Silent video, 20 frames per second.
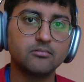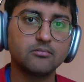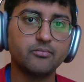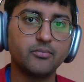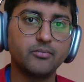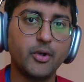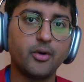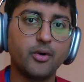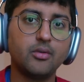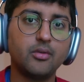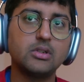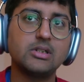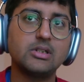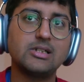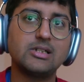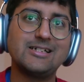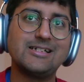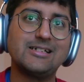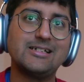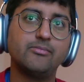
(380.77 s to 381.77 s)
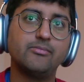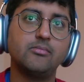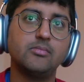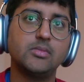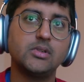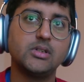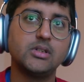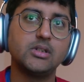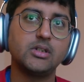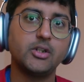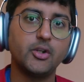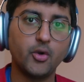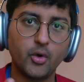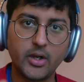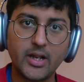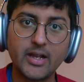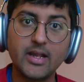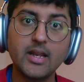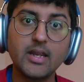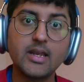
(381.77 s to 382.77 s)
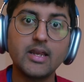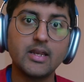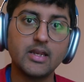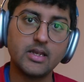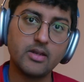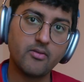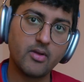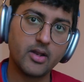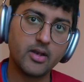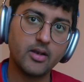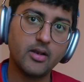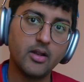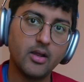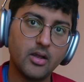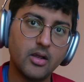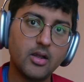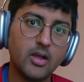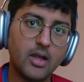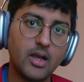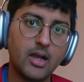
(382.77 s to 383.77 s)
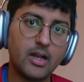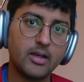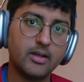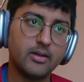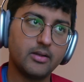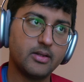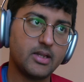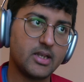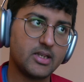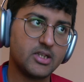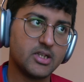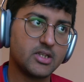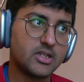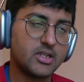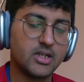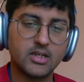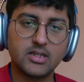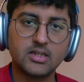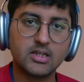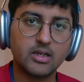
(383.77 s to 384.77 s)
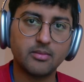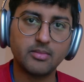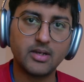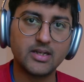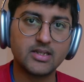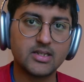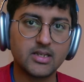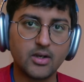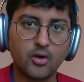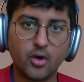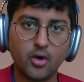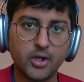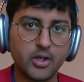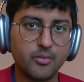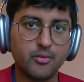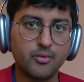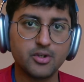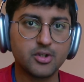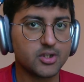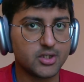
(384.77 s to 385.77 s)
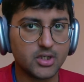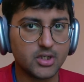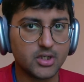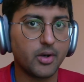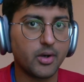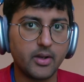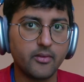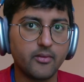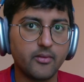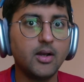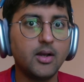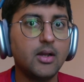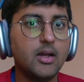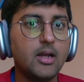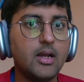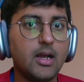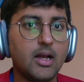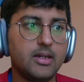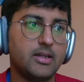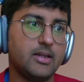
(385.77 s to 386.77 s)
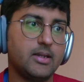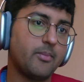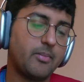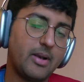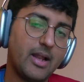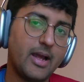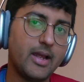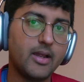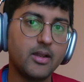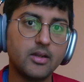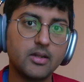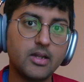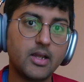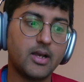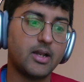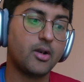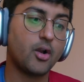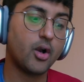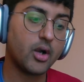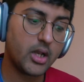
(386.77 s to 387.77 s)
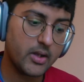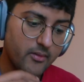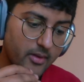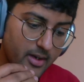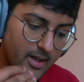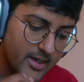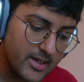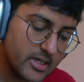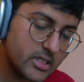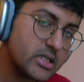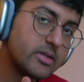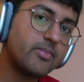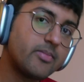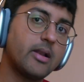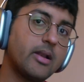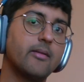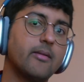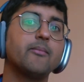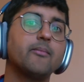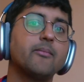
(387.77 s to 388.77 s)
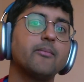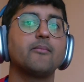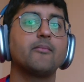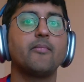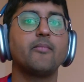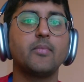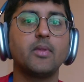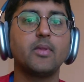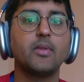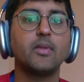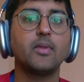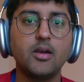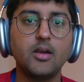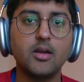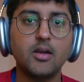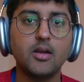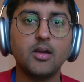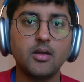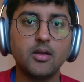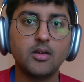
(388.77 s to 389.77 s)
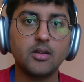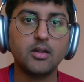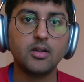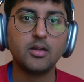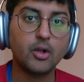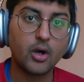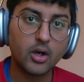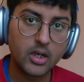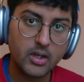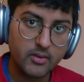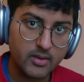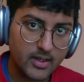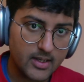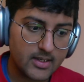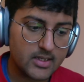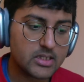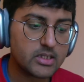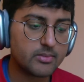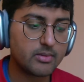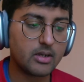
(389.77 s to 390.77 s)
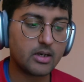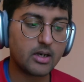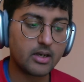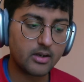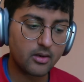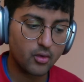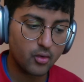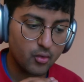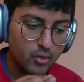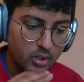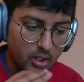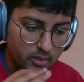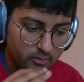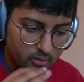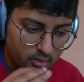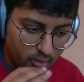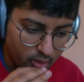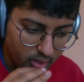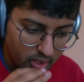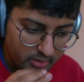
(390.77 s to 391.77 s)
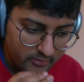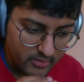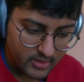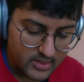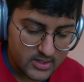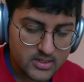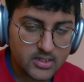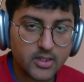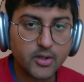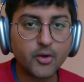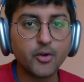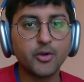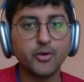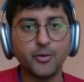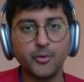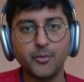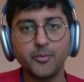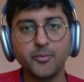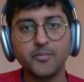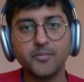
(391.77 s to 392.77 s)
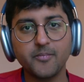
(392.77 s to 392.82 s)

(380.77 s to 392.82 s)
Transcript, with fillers: you know um, no degree even, and they just did some let's say contributions or whatever, and they apply. They are not even eligible. Not even eligible. Recruiter will not even listen to you.